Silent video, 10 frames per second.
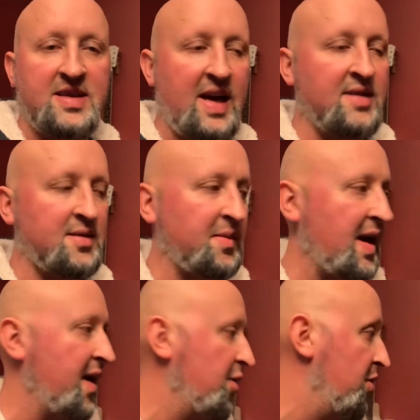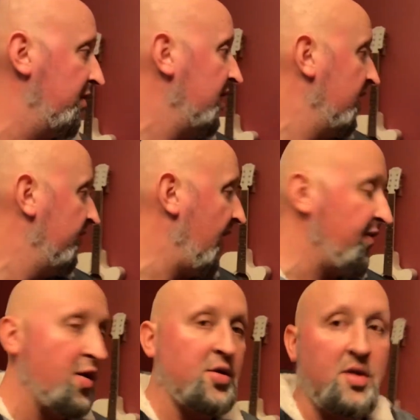got some guy going,
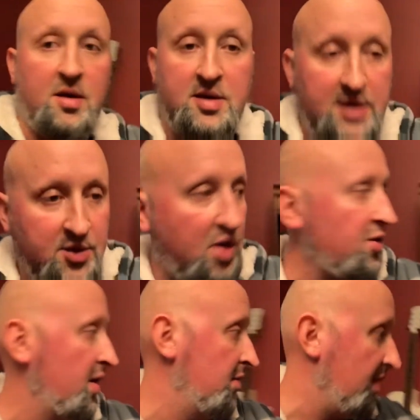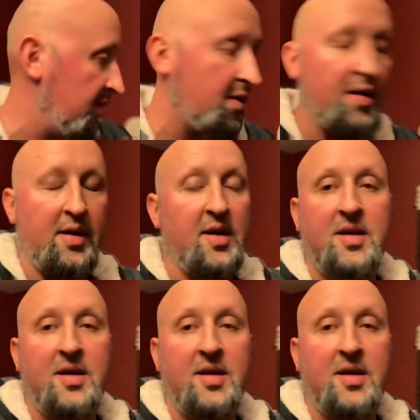500, 600, blah, blah, blah.